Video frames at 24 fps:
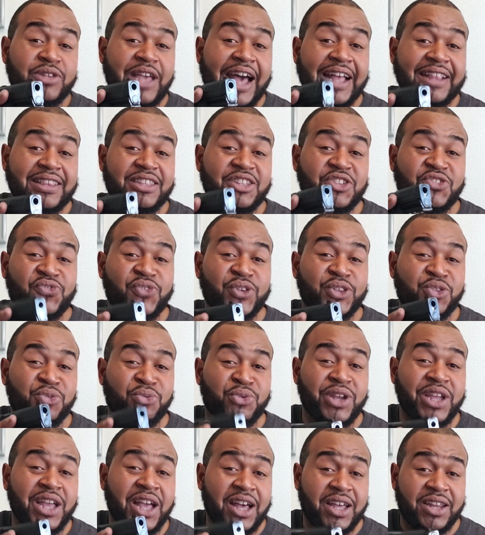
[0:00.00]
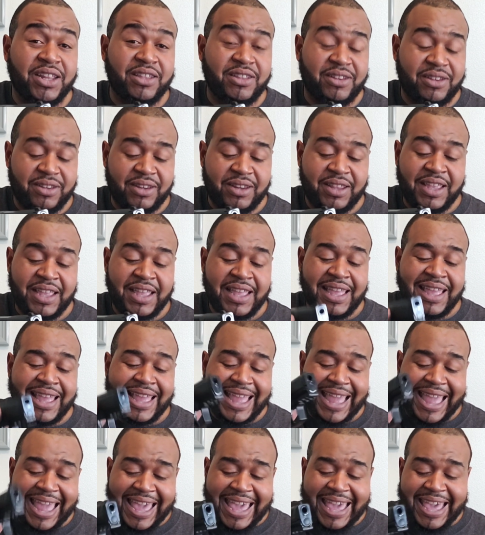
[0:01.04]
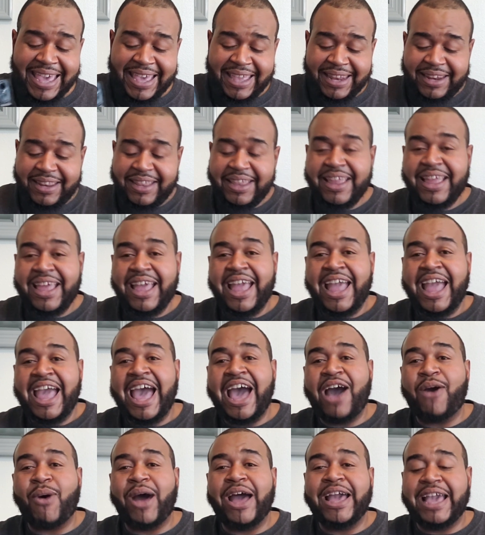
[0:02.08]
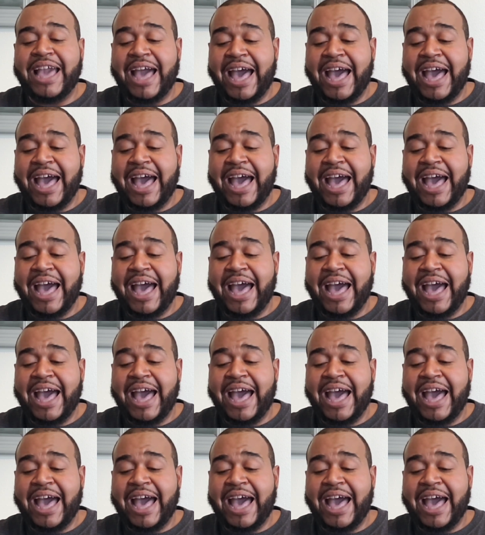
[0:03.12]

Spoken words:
got this for 300 and how I